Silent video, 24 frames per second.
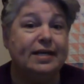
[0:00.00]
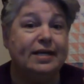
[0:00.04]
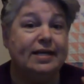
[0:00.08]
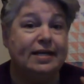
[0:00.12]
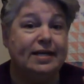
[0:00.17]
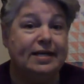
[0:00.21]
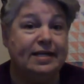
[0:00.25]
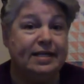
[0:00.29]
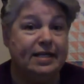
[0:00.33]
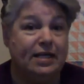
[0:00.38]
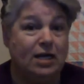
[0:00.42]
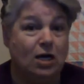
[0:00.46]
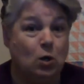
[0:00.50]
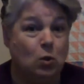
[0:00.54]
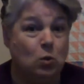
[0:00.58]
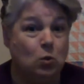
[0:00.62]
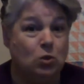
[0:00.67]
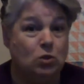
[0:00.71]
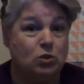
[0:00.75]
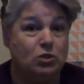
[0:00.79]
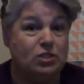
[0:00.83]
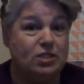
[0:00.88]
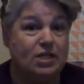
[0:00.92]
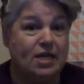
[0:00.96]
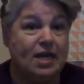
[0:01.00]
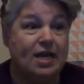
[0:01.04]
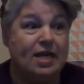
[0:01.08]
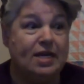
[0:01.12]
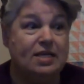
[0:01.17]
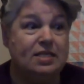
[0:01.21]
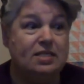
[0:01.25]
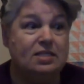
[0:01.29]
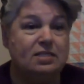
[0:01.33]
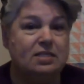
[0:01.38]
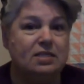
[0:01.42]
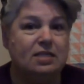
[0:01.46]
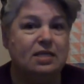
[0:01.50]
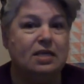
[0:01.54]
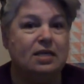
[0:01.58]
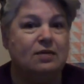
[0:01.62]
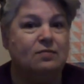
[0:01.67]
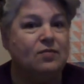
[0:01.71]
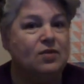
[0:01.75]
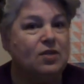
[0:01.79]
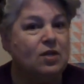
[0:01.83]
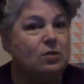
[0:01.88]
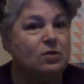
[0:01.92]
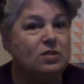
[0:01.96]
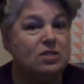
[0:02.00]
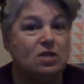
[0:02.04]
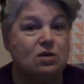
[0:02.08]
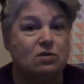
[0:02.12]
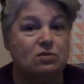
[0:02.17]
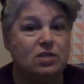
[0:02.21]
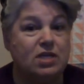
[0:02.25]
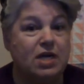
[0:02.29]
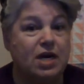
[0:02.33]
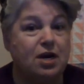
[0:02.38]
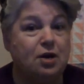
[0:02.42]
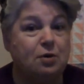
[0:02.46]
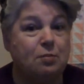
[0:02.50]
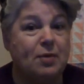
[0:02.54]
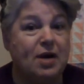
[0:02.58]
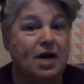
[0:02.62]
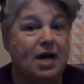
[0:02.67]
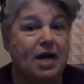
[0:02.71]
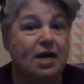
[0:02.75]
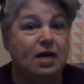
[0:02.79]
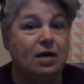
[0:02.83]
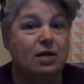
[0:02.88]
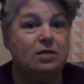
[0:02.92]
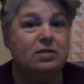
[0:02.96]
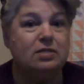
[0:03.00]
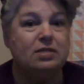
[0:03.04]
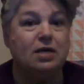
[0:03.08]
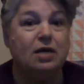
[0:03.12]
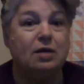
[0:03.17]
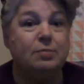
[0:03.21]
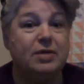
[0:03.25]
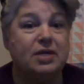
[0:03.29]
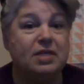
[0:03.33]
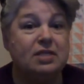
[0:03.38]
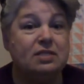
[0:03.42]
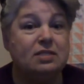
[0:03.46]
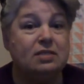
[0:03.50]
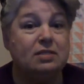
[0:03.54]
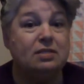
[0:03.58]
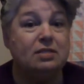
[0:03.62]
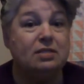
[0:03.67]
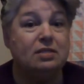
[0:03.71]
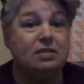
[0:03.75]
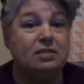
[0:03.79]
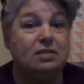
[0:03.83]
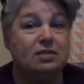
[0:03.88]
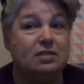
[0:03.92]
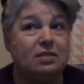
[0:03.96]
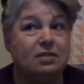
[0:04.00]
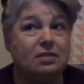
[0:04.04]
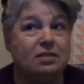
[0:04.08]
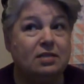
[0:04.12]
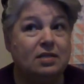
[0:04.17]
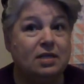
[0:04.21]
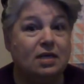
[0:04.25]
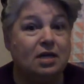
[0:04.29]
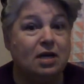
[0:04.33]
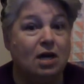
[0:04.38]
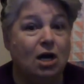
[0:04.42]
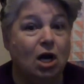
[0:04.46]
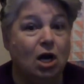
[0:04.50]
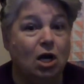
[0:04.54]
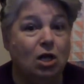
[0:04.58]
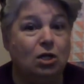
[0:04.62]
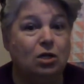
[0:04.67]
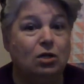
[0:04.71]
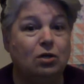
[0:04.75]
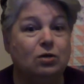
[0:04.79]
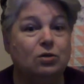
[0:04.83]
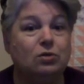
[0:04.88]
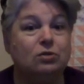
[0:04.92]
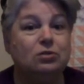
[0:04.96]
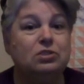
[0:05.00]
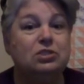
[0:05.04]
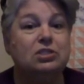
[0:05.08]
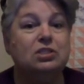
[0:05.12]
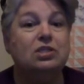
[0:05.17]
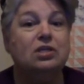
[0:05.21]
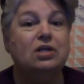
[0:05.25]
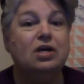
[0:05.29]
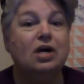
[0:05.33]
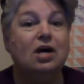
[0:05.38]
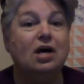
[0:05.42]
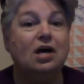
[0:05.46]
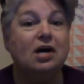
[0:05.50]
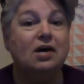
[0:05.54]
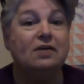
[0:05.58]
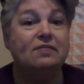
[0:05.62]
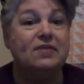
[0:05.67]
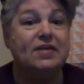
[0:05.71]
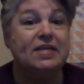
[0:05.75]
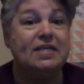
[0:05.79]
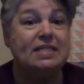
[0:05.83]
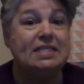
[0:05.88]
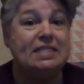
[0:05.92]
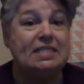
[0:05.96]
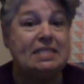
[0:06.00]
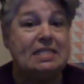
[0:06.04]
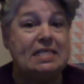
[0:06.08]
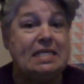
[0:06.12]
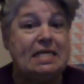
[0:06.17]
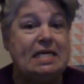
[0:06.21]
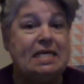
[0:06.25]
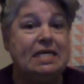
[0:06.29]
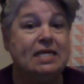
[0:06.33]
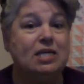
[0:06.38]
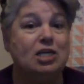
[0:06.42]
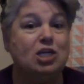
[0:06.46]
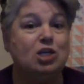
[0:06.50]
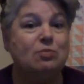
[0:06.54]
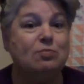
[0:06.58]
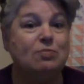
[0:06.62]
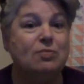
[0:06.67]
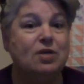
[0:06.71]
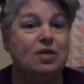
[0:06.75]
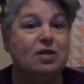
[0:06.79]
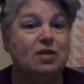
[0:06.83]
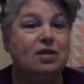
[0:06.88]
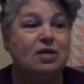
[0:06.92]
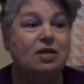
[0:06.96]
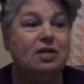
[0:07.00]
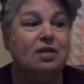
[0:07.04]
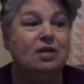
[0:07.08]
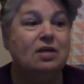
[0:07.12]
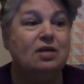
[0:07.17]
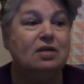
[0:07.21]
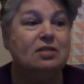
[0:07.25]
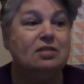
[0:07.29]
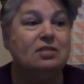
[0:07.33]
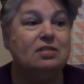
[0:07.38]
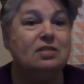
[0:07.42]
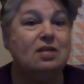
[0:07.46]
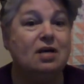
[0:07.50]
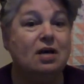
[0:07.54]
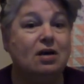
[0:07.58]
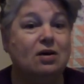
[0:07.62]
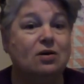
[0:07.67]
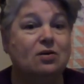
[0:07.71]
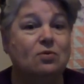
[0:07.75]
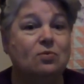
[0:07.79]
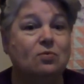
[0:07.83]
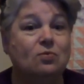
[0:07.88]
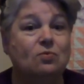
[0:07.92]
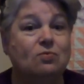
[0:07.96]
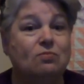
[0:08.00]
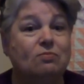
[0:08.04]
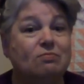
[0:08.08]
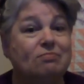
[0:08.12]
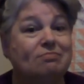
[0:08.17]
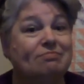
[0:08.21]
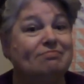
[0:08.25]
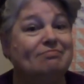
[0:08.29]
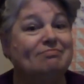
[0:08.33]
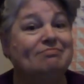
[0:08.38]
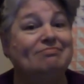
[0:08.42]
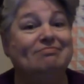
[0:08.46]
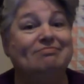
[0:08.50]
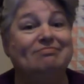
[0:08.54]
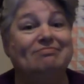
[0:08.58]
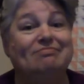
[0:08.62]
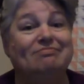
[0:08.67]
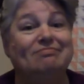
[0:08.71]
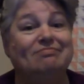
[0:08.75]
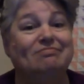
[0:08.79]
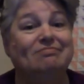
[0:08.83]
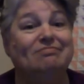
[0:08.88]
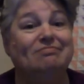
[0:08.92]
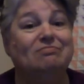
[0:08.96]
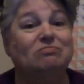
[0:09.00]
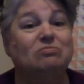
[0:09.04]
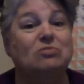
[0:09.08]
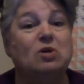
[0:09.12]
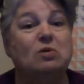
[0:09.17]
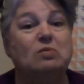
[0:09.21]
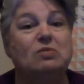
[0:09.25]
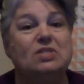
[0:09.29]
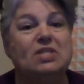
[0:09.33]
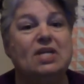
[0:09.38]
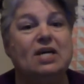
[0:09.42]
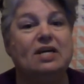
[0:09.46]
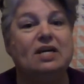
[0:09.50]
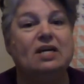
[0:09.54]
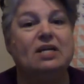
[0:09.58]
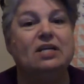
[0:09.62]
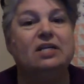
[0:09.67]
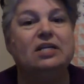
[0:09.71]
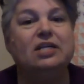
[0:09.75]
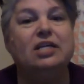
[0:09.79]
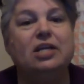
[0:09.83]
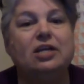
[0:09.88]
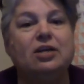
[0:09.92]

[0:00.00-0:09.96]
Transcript: in the older skeins, even though it's going to tear my hands up. It's the colors of his team. So, what was I going to